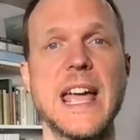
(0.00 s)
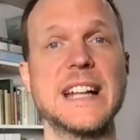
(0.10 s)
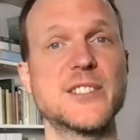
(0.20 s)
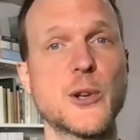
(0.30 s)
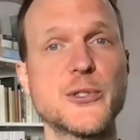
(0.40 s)

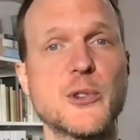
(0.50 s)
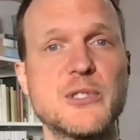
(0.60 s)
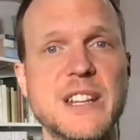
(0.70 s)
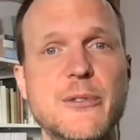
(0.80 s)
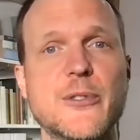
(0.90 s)
It's also
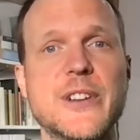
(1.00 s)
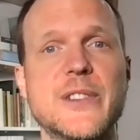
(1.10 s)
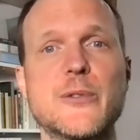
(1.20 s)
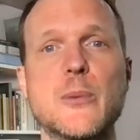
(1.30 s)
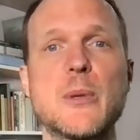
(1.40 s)

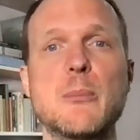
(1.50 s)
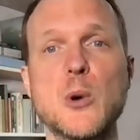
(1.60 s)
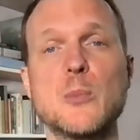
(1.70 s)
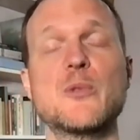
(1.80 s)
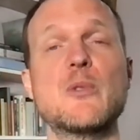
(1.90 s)
different from the
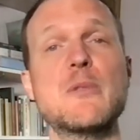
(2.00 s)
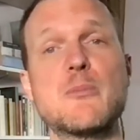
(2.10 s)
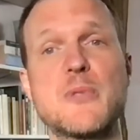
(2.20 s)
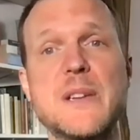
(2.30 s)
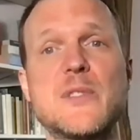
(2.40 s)
booms we've
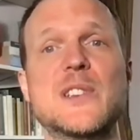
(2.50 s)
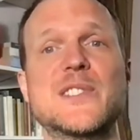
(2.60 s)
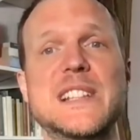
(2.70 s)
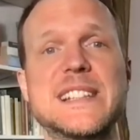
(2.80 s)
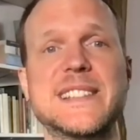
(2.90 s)

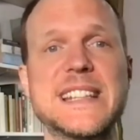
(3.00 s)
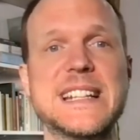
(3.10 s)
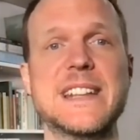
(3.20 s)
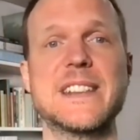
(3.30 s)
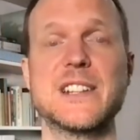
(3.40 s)
previously
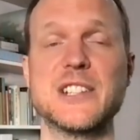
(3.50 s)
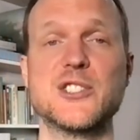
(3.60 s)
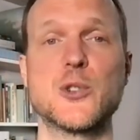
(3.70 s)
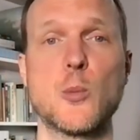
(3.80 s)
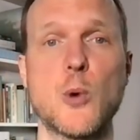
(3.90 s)
seen in the
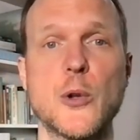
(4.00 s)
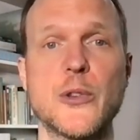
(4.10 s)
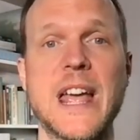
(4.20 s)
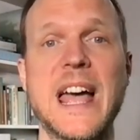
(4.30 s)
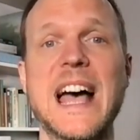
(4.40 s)
digital
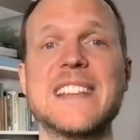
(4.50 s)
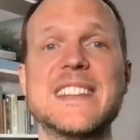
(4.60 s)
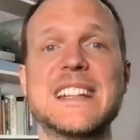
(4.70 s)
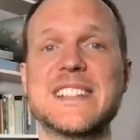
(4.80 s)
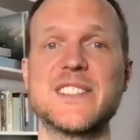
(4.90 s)
world, as
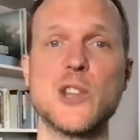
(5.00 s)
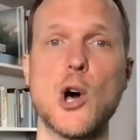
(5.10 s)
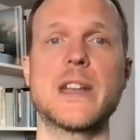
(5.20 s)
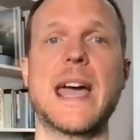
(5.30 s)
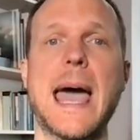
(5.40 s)
it is
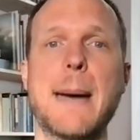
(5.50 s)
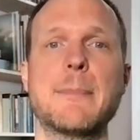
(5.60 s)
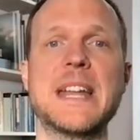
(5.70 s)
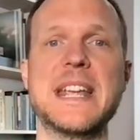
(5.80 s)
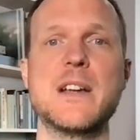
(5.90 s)
not
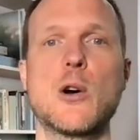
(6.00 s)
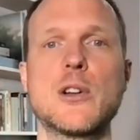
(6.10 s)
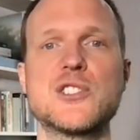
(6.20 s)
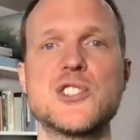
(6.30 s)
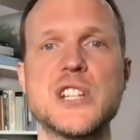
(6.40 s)
happening
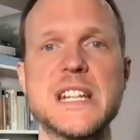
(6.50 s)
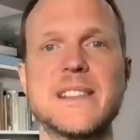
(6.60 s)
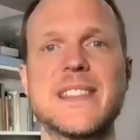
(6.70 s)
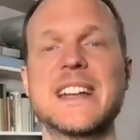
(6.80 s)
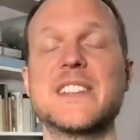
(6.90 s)
on a
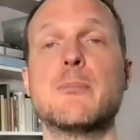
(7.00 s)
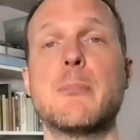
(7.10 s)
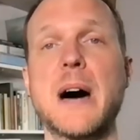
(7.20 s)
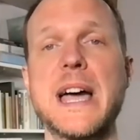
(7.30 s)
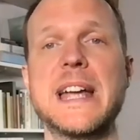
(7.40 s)
sheet that is
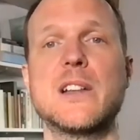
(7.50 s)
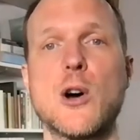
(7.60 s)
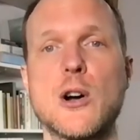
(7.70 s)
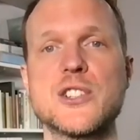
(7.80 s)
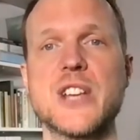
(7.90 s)
by and
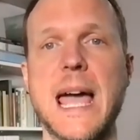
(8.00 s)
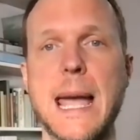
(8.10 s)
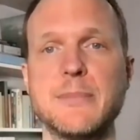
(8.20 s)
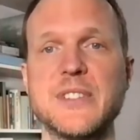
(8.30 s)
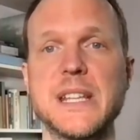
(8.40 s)
large
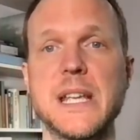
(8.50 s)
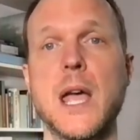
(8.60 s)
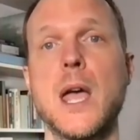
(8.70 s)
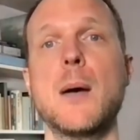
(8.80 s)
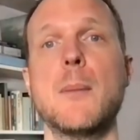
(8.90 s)
empty,
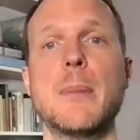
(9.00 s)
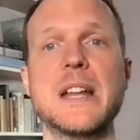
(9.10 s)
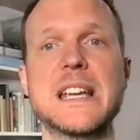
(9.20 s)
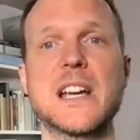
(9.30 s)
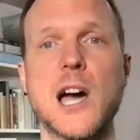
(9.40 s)
but
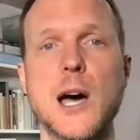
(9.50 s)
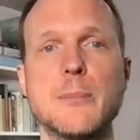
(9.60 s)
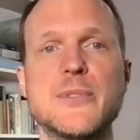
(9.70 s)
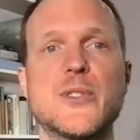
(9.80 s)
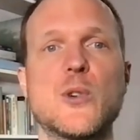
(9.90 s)
it
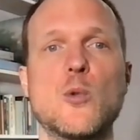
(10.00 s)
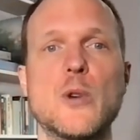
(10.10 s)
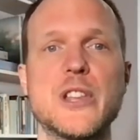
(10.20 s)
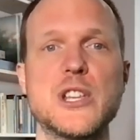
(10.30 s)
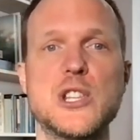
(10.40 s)
comes
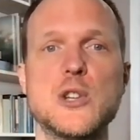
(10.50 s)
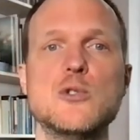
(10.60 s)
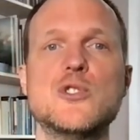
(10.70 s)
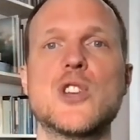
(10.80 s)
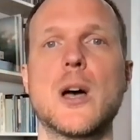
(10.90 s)
with a
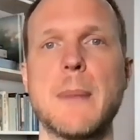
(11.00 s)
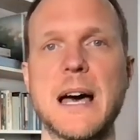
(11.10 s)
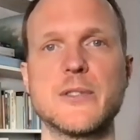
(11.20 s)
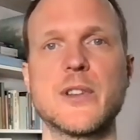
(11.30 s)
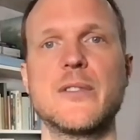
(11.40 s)
huge
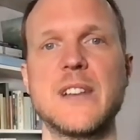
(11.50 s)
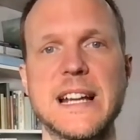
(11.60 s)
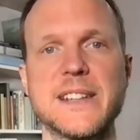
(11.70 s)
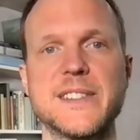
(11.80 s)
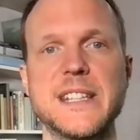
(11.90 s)
amount of
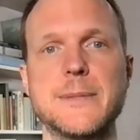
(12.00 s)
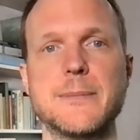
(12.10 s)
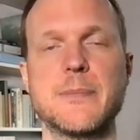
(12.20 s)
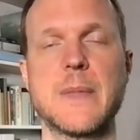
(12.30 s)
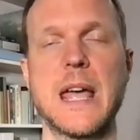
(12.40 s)
legacy.
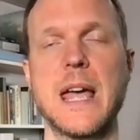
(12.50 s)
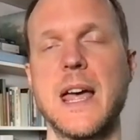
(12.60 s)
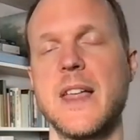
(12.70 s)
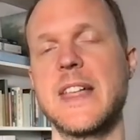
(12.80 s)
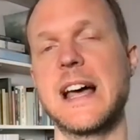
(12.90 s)

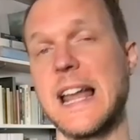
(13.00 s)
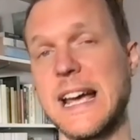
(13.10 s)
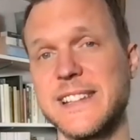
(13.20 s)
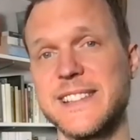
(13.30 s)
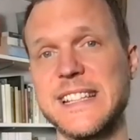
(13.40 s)
That
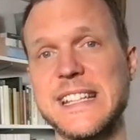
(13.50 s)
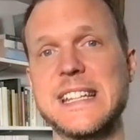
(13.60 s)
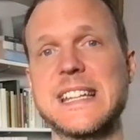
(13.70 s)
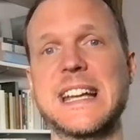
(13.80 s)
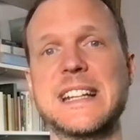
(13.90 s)

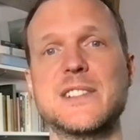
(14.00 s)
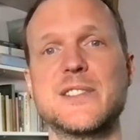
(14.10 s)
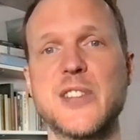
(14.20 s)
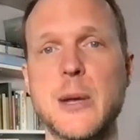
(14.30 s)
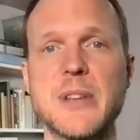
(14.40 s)
legacy can
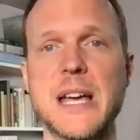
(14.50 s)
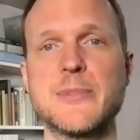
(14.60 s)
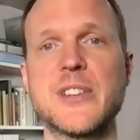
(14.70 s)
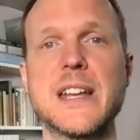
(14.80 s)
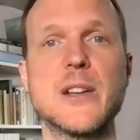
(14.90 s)

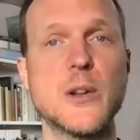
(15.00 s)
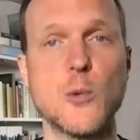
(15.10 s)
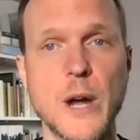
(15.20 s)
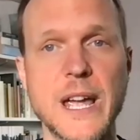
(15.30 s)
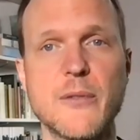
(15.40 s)
sometimes get in the
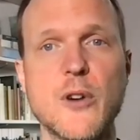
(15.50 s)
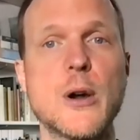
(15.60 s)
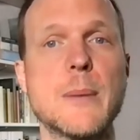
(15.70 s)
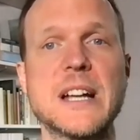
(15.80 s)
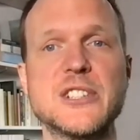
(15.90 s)
way of
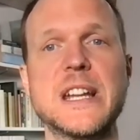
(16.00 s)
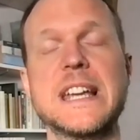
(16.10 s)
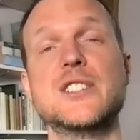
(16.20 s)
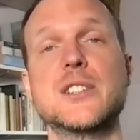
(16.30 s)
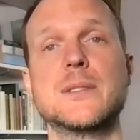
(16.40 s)
our
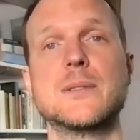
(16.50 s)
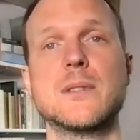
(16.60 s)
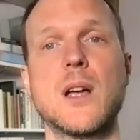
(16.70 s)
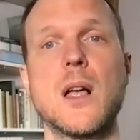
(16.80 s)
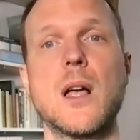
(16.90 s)
imagination.
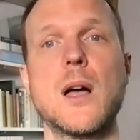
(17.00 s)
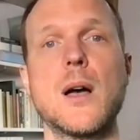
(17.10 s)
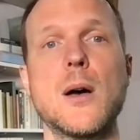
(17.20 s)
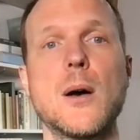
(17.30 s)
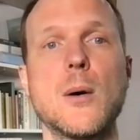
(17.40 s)

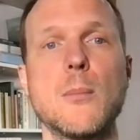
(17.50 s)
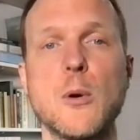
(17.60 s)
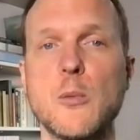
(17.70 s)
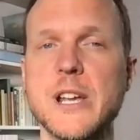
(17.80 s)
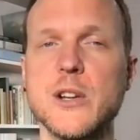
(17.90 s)

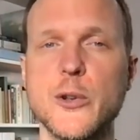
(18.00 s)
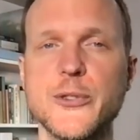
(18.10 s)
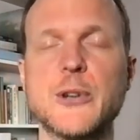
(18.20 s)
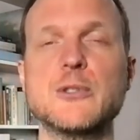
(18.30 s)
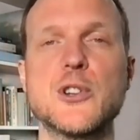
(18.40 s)
But we can
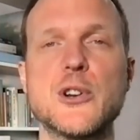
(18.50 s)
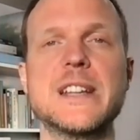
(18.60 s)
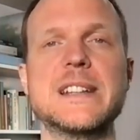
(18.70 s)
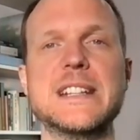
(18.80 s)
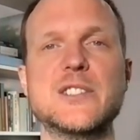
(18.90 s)
also turn
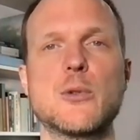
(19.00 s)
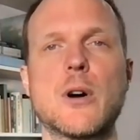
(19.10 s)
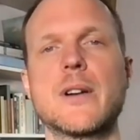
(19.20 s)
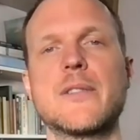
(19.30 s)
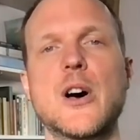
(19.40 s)
it into
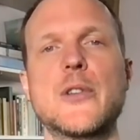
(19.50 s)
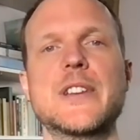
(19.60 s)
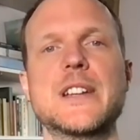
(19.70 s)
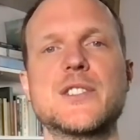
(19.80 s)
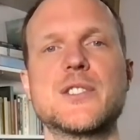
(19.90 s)
our
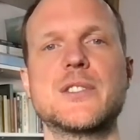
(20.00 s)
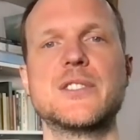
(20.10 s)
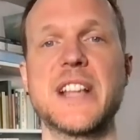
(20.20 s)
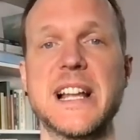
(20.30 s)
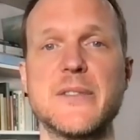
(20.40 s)
advantage.
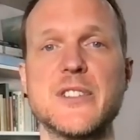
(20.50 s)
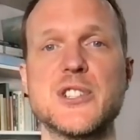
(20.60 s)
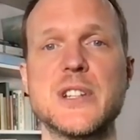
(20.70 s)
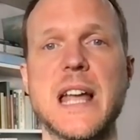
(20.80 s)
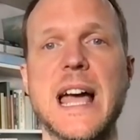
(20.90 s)

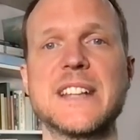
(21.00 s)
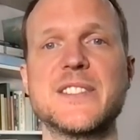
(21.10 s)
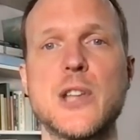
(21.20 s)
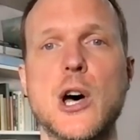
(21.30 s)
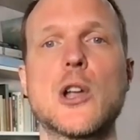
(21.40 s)
Television has
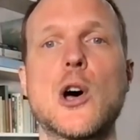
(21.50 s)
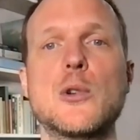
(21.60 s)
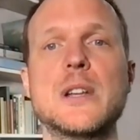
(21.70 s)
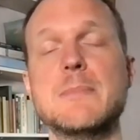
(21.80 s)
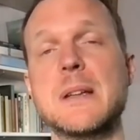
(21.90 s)
not
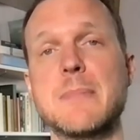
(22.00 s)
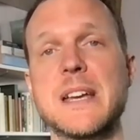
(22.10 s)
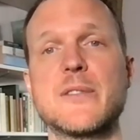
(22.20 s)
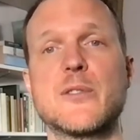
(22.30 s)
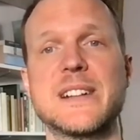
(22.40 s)
only been
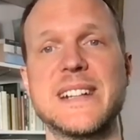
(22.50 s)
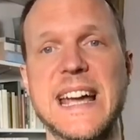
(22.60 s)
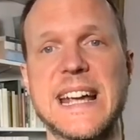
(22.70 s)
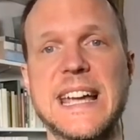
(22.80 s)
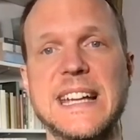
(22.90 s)
big for
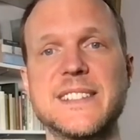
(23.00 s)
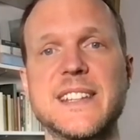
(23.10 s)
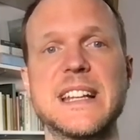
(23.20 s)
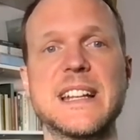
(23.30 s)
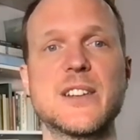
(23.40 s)

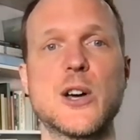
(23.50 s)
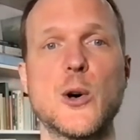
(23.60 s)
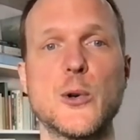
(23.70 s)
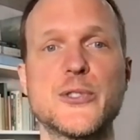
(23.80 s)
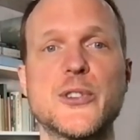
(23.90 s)
decades, it had
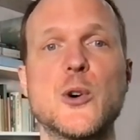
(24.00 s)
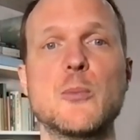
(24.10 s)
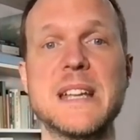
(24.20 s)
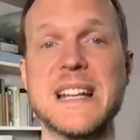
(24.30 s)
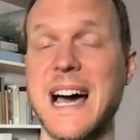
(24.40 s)
also
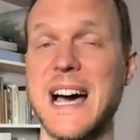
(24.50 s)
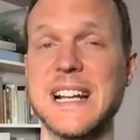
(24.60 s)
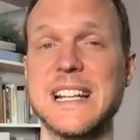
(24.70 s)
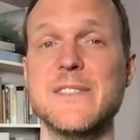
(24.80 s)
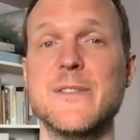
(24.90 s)
been
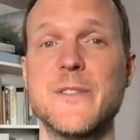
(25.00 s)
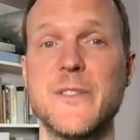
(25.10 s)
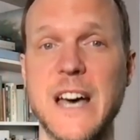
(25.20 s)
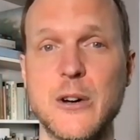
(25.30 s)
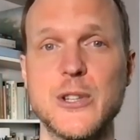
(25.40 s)
highly
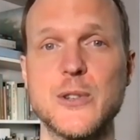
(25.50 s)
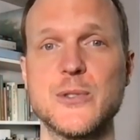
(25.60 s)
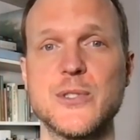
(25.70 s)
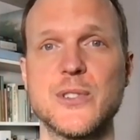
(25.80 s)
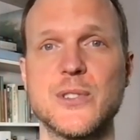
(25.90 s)

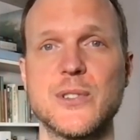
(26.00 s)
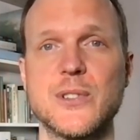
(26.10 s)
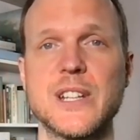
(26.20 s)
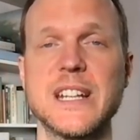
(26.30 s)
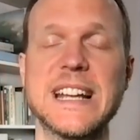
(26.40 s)
valued.
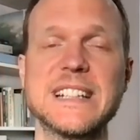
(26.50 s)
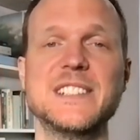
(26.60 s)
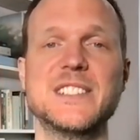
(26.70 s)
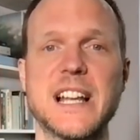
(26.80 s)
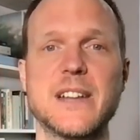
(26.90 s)

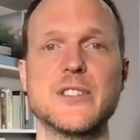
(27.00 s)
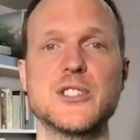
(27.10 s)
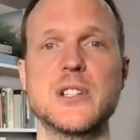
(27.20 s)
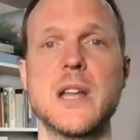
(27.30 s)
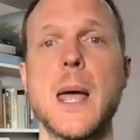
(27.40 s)
Connecting
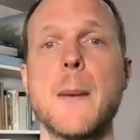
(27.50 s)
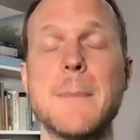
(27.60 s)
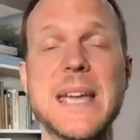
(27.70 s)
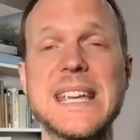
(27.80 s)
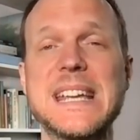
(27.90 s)
television,
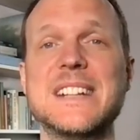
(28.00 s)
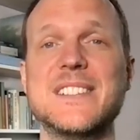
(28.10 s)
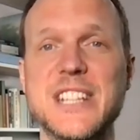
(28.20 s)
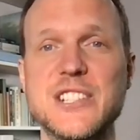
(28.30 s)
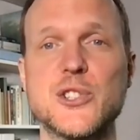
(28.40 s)
making
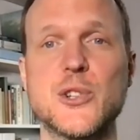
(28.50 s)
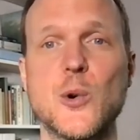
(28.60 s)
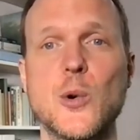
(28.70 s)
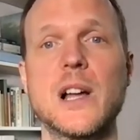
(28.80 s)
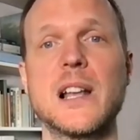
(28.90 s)
it
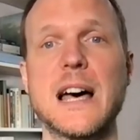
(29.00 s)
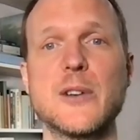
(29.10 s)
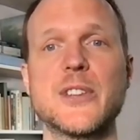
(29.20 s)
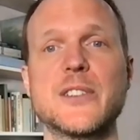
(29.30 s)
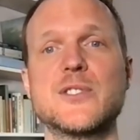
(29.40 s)
digital,
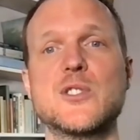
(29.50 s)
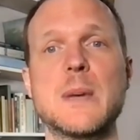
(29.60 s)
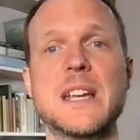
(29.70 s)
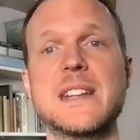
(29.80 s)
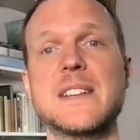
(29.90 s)
allows us to
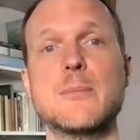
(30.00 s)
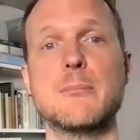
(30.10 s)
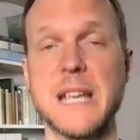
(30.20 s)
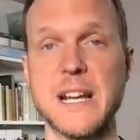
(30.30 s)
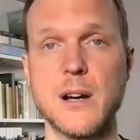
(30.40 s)
make it even
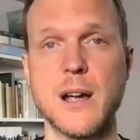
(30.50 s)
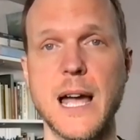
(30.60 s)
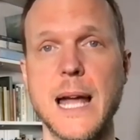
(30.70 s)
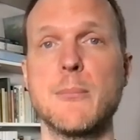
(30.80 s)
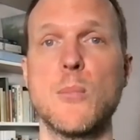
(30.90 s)
bigger
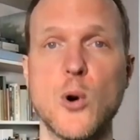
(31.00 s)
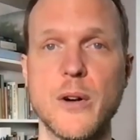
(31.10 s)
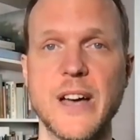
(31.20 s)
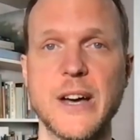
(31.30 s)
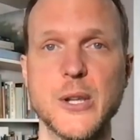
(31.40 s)
and more
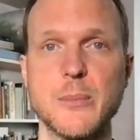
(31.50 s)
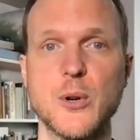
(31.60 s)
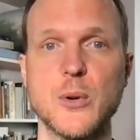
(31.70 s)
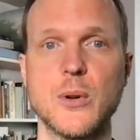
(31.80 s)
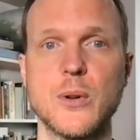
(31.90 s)

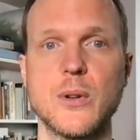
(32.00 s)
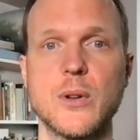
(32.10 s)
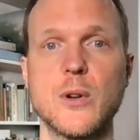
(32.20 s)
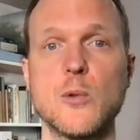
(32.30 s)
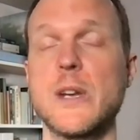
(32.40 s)
valuable.
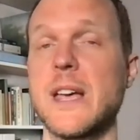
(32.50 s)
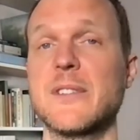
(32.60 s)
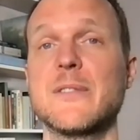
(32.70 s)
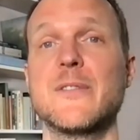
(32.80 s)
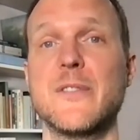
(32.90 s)
We
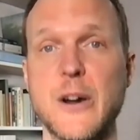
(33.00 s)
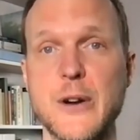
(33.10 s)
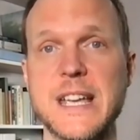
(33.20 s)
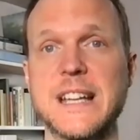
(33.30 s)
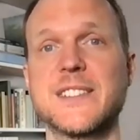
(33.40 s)
have
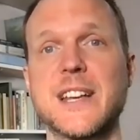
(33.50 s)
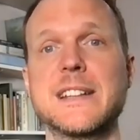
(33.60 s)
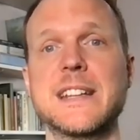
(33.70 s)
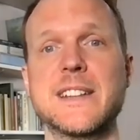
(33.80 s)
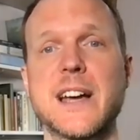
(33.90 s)
very
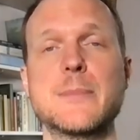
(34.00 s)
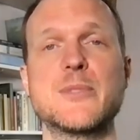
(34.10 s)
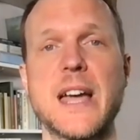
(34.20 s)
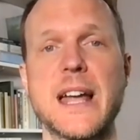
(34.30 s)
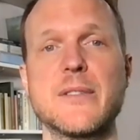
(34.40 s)
exciting
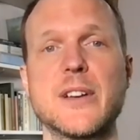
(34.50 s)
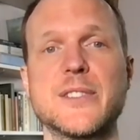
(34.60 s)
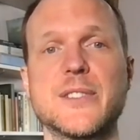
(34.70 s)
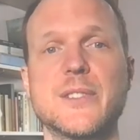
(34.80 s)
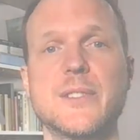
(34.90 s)
times ahead of
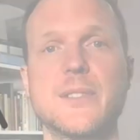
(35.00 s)
us.